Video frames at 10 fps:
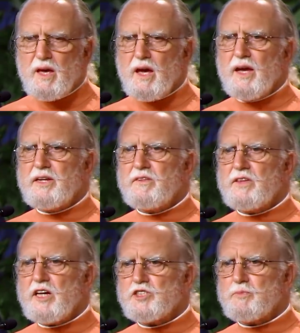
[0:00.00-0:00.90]
And in
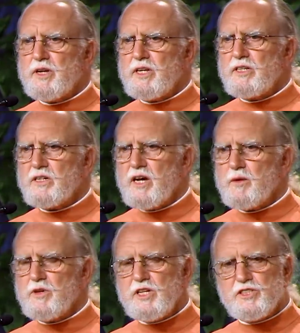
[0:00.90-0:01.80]
that spending time
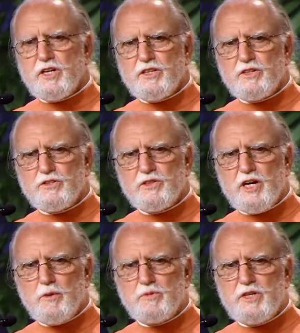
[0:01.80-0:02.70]
with each other, to
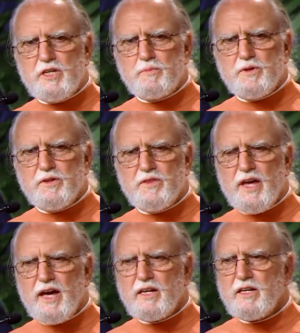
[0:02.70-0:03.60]
help deepen
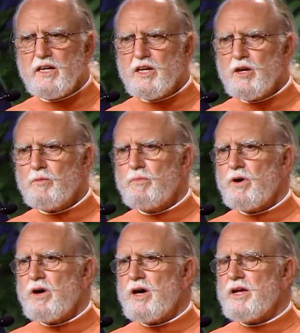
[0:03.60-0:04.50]
that
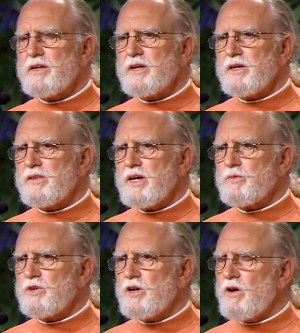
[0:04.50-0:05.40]
bond that
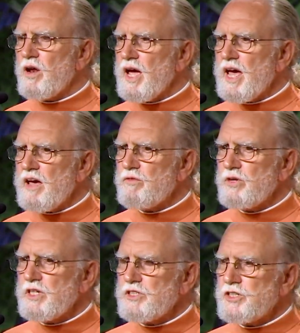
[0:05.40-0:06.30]
we all have
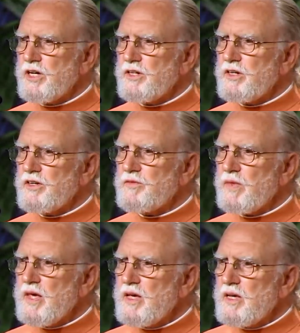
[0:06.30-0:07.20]
with each other,
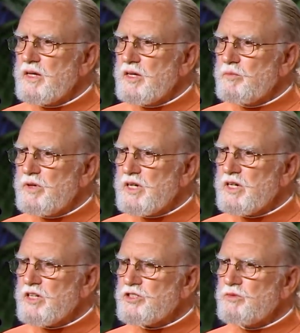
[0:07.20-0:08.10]

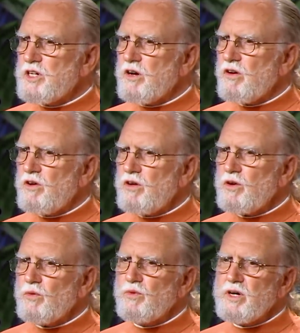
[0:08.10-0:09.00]
because we are
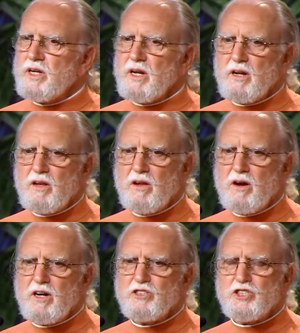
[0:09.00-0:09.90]
all one
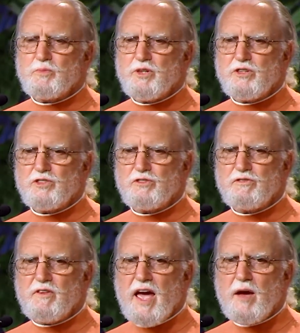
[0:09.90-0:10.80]
large spiritual
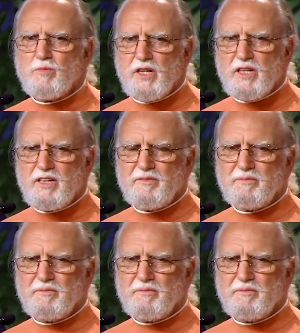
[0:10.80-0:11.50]
family.